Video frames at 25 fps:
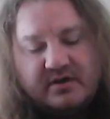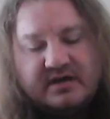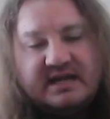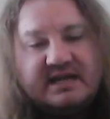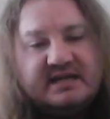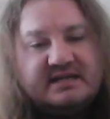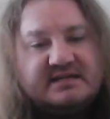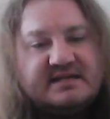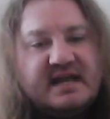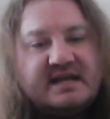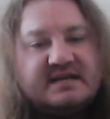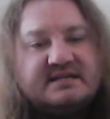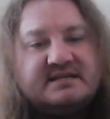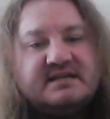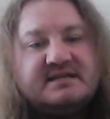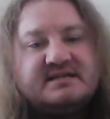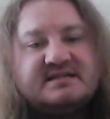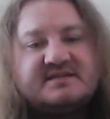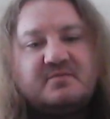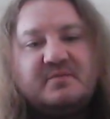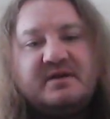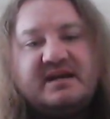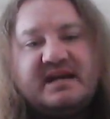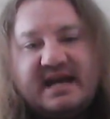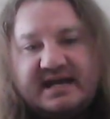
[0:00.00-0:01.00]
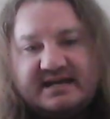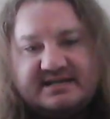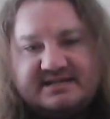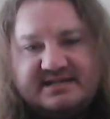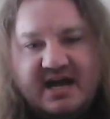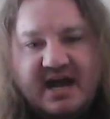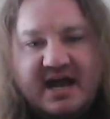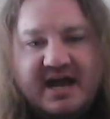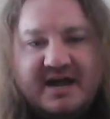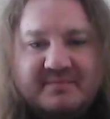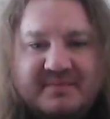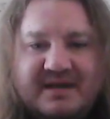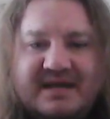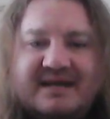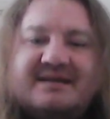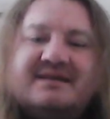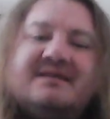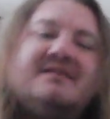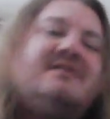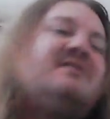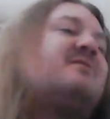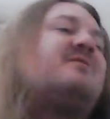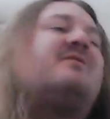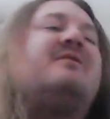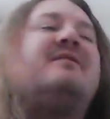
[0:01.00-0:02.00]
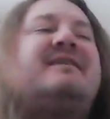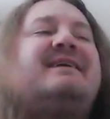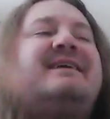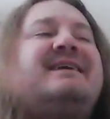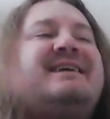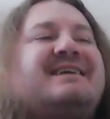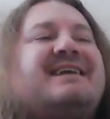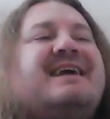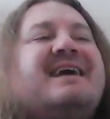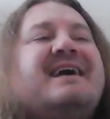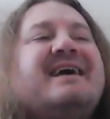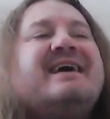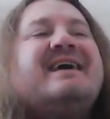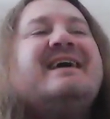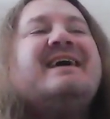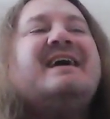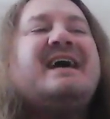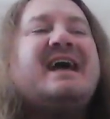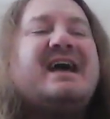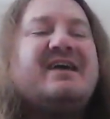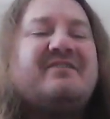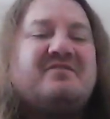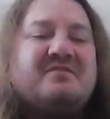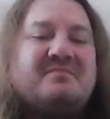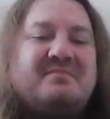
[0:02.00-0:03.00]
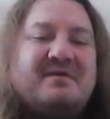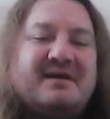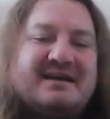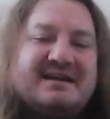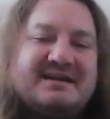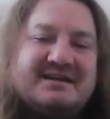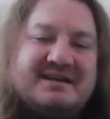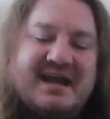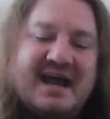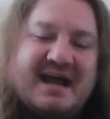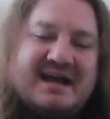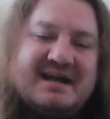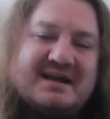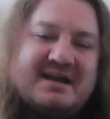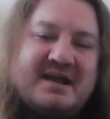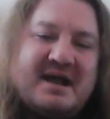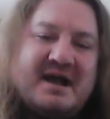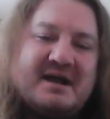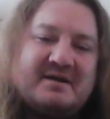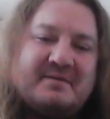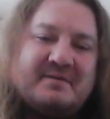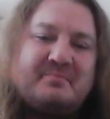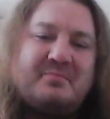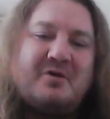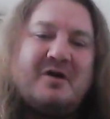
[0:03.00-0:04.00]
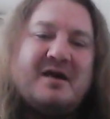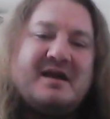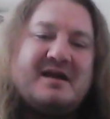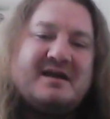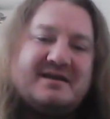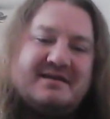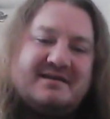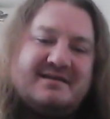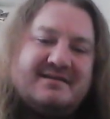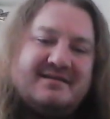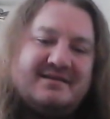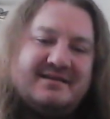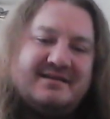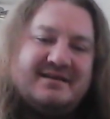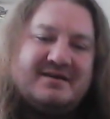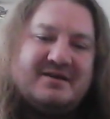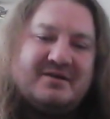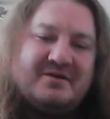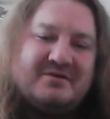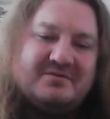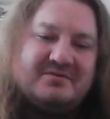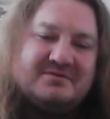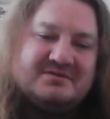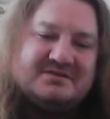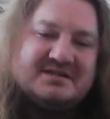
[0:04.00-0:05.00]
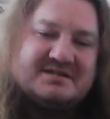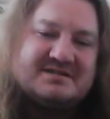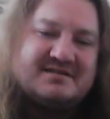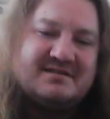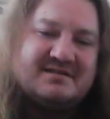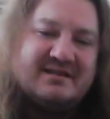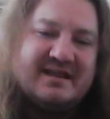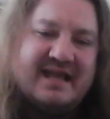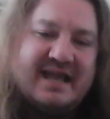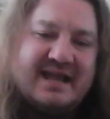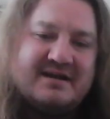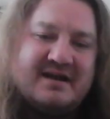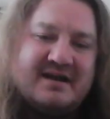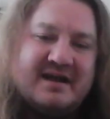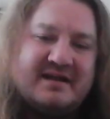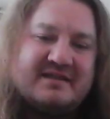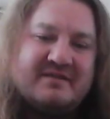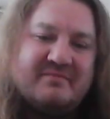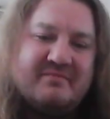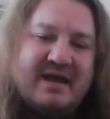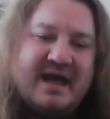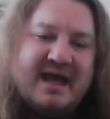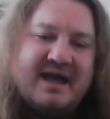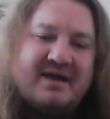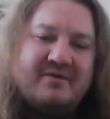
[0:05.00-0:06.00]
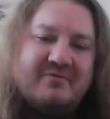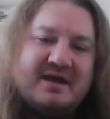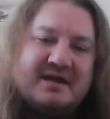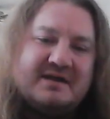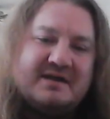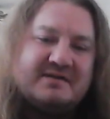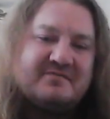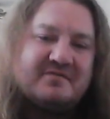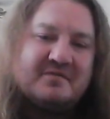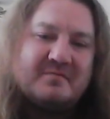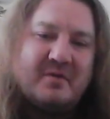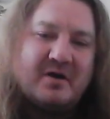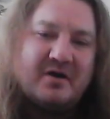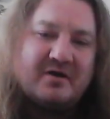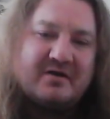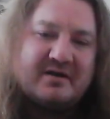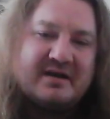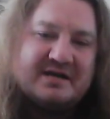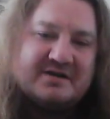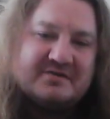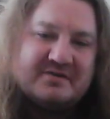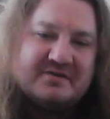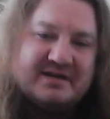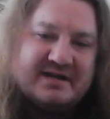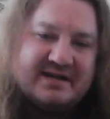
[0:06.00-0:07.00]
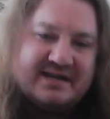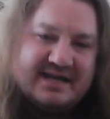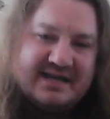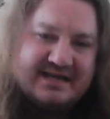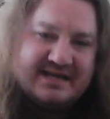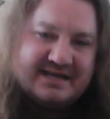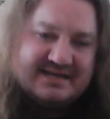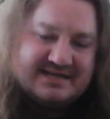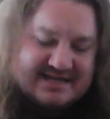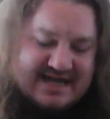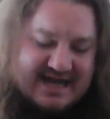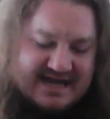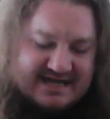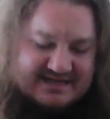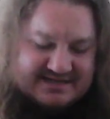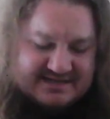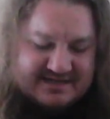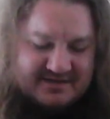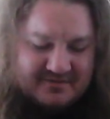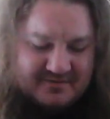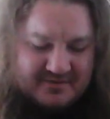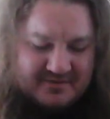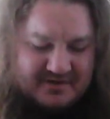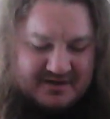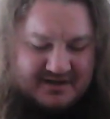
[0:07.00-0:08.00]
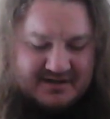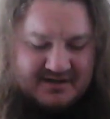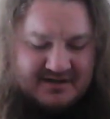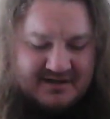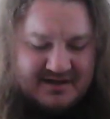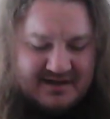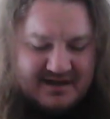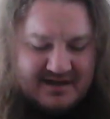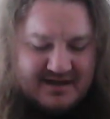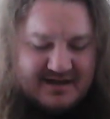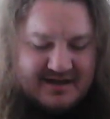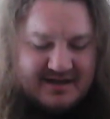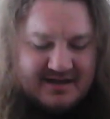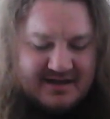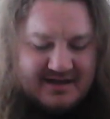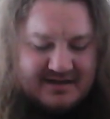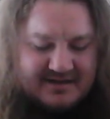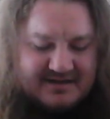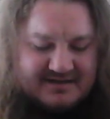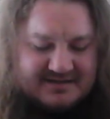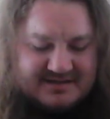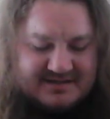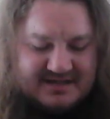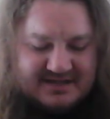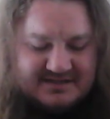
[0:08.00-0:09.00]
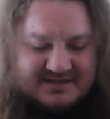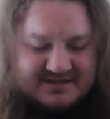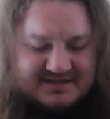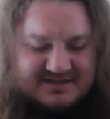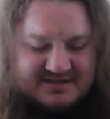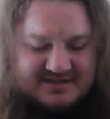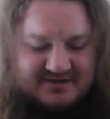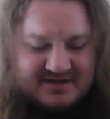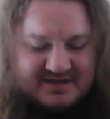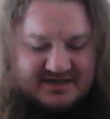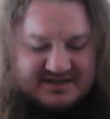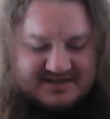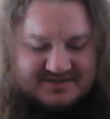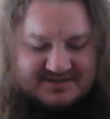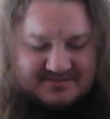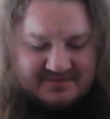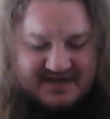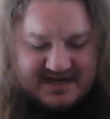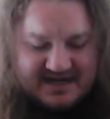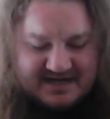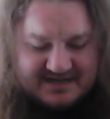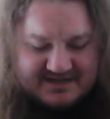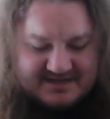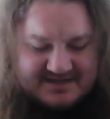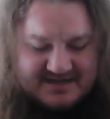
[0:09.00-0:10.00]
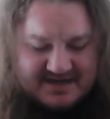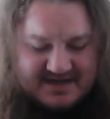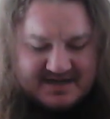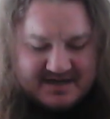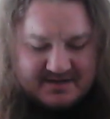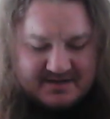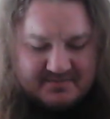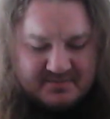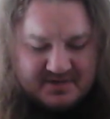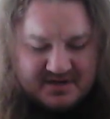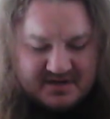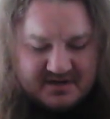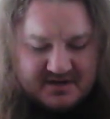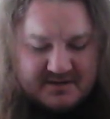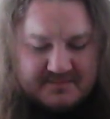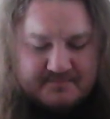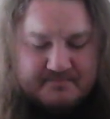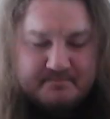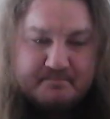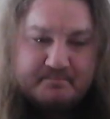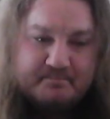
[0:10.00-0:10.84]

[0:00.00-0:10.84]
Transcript: know, and he takes his sweet ass time getting in the ring. Everybody kind of got a break, you know, just laying on the mat waiting for Mark Henry to get his ass in the ring because he just took his sweet ass time. But